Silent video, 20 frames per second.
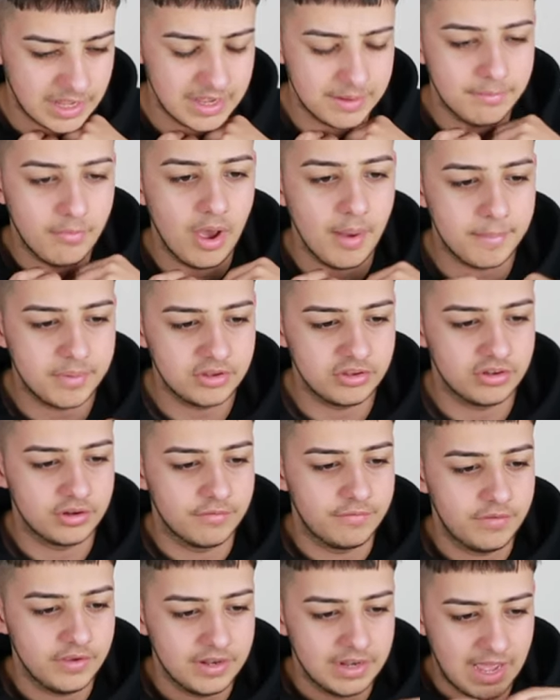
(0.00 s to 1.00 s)
Now, in my opinion,
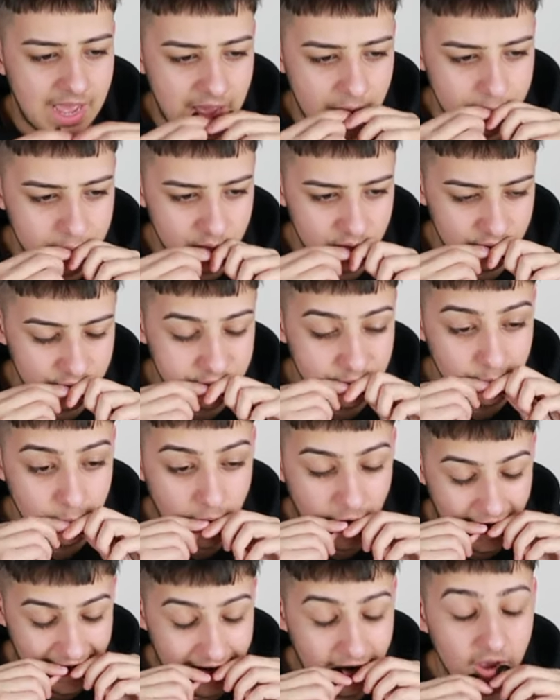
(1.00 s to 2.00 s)
the thing that happened from
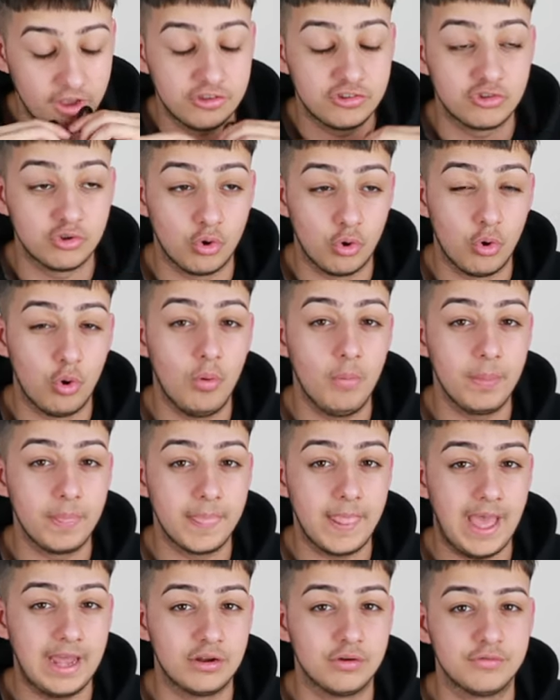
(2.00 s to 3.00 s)
what I saw,
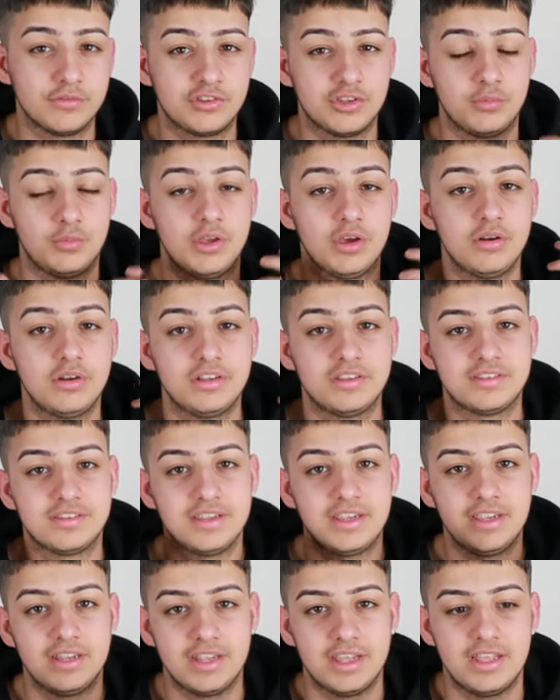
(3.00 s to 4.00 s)
and obviously we only
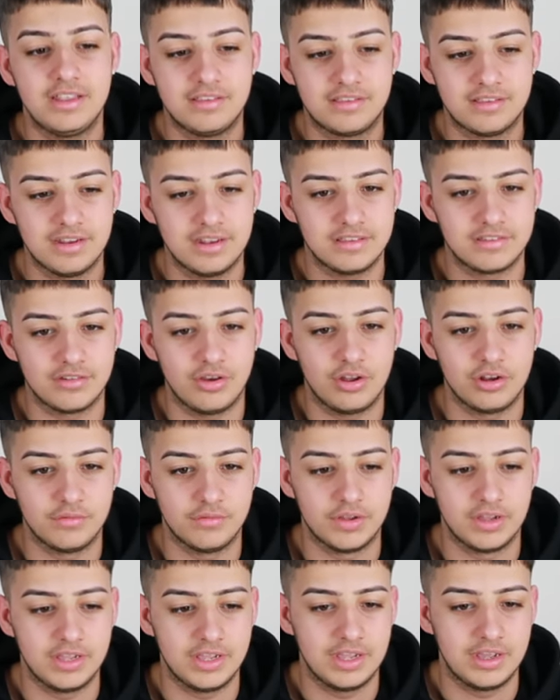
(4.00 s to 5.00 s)
see the internet side
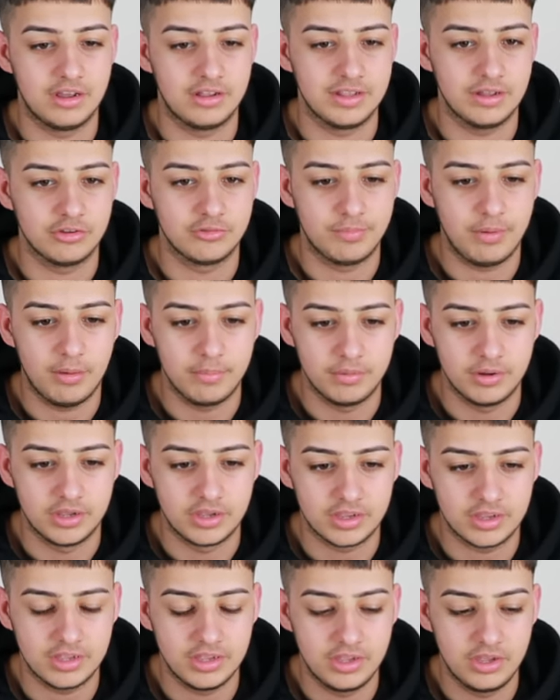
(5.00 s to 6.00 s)
of it, that was
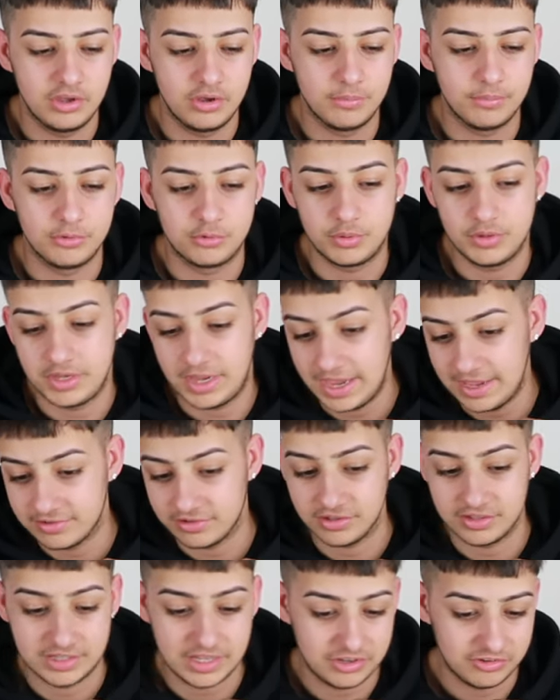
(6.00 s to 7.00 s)
public, between
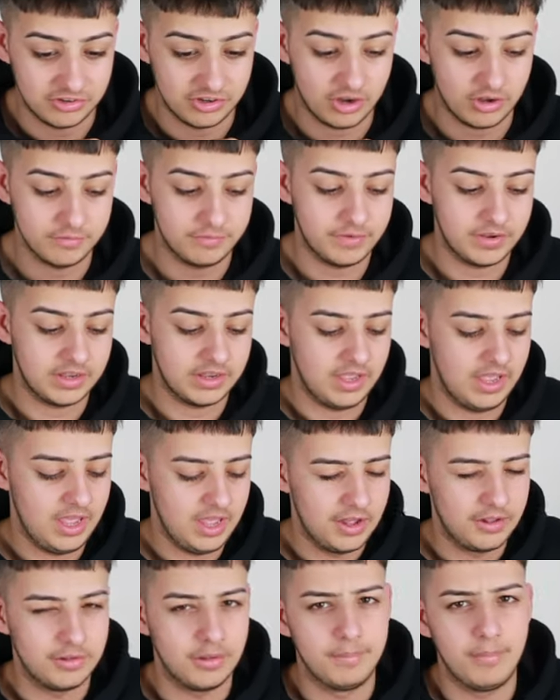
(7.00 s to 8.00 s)
KSI and Deji, I think
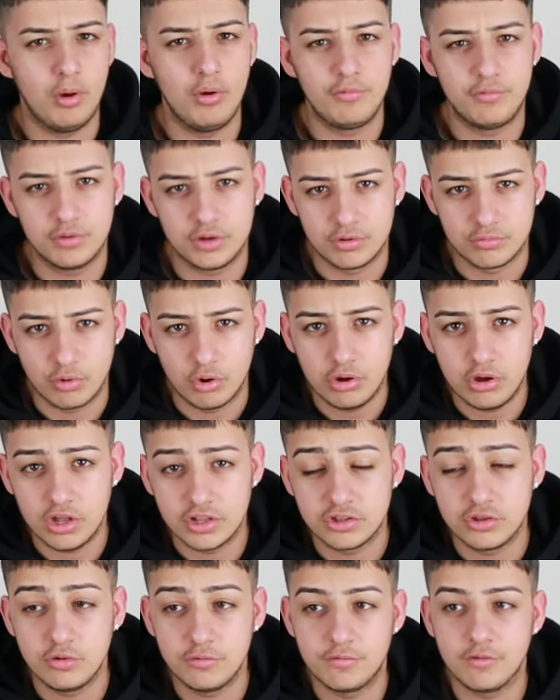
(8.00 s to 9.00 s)
they're both in the wrong.
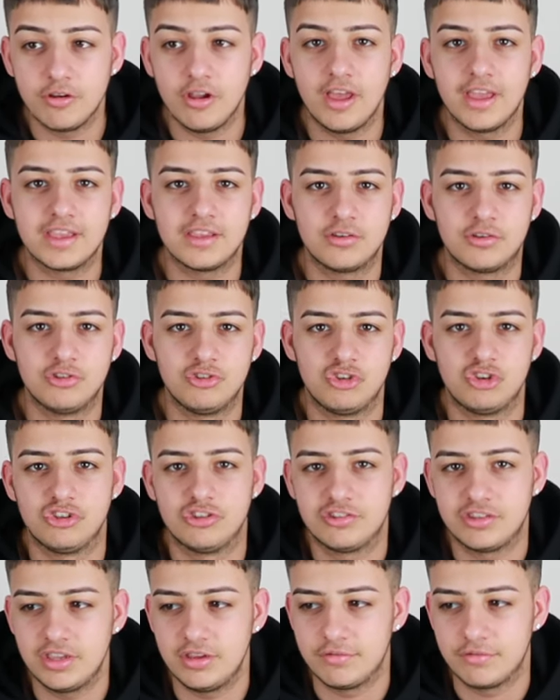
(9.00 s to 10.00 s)
I do feel like, because you
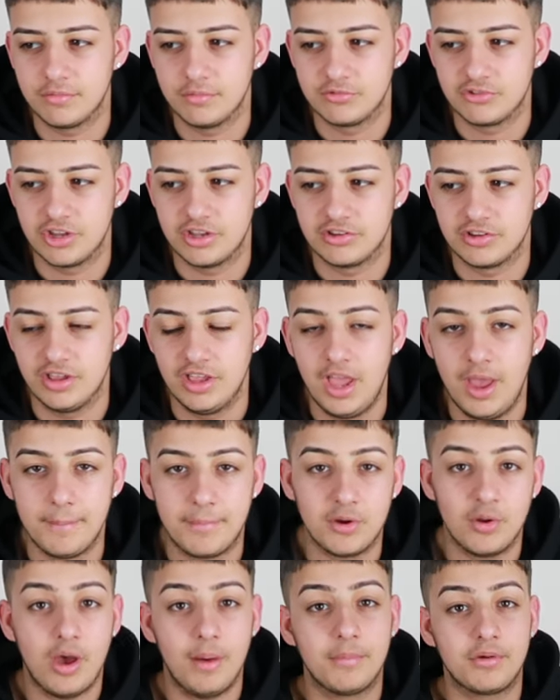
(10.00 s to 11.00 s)
can see from JJ,
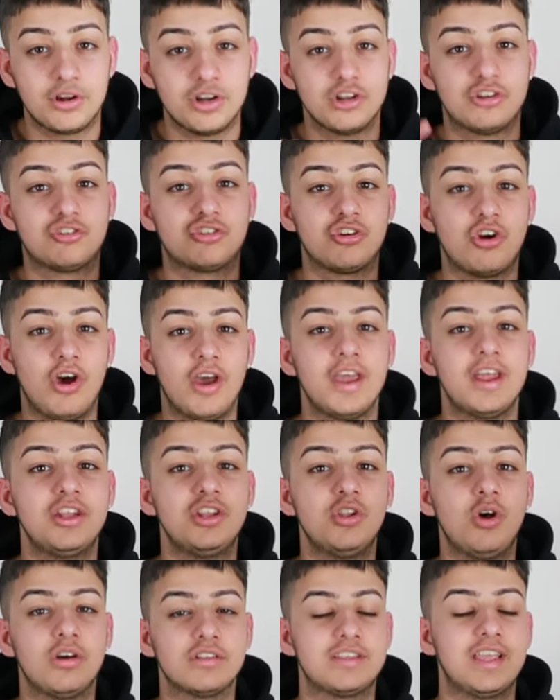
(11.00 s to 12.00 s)
but I'm going to try
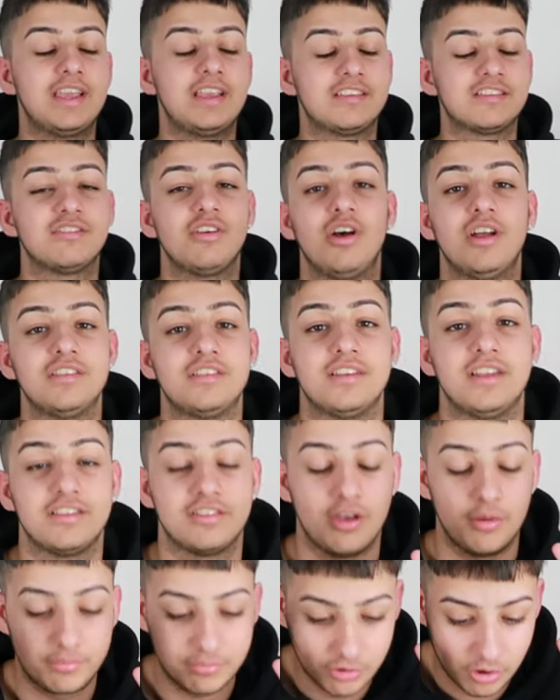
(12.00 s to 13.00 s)
and not take sides in
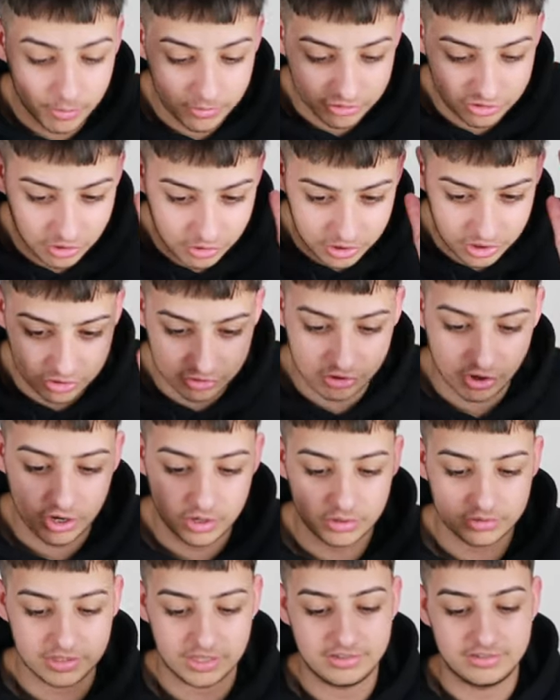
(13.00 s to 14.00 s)
this. I promise you, I'm going to
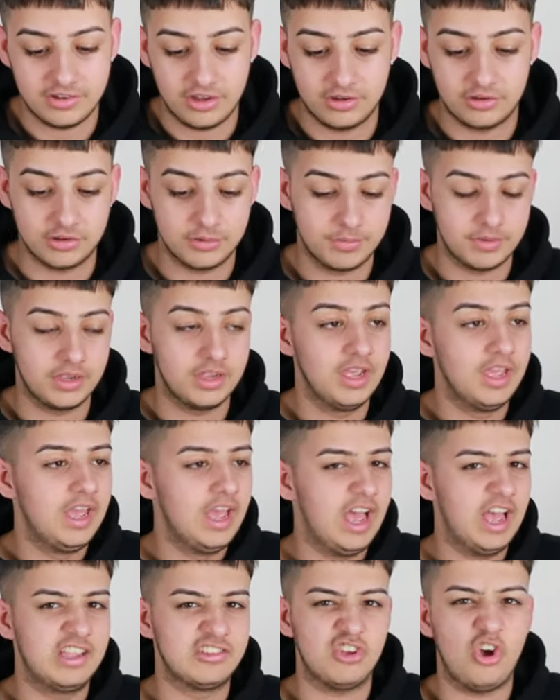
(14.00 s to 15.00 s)
try and not take sides. I'm going to be
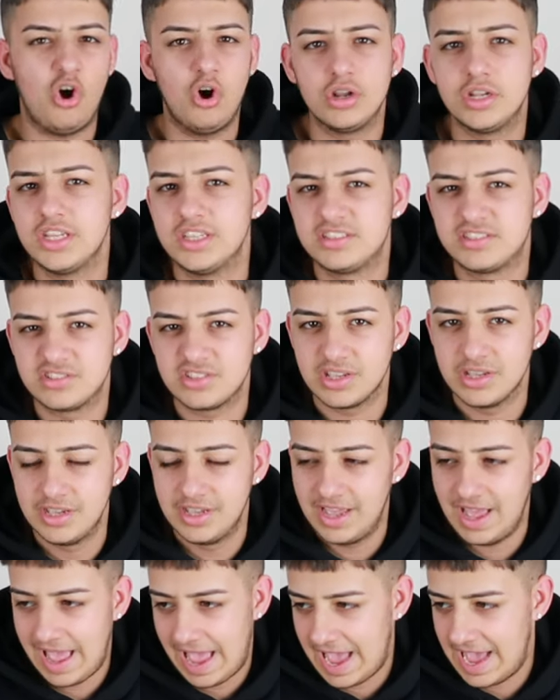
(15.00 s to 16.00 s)
as honest
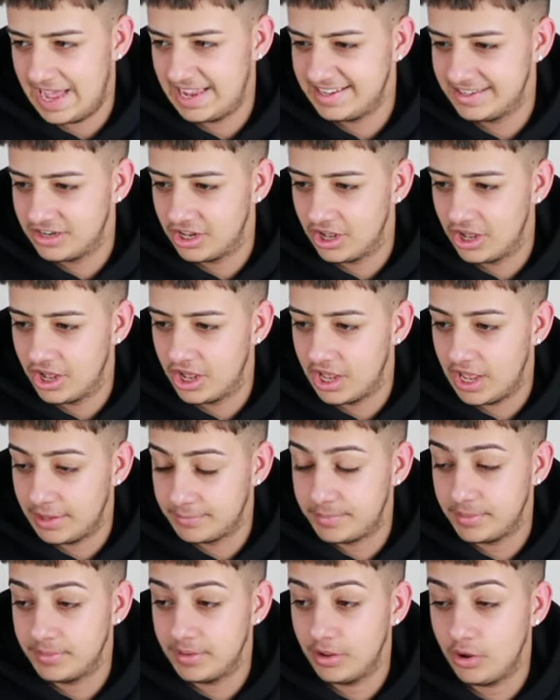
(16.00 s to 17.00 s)
and
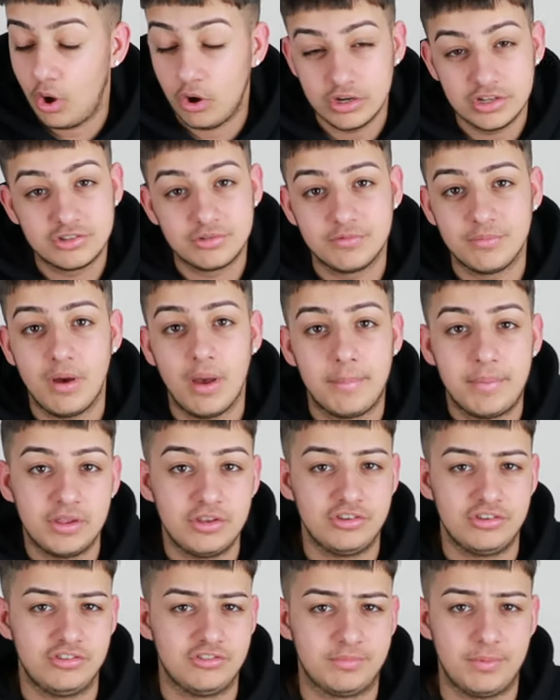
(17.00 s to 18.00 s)
honest with my
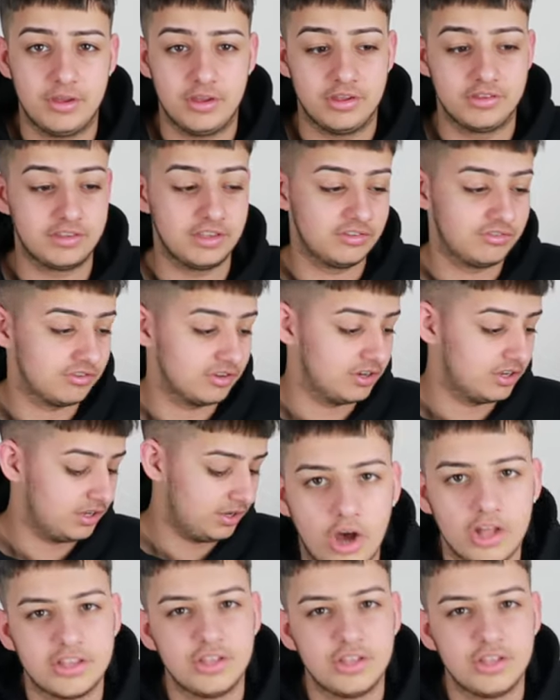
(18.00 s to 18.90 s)
opinions, essentially.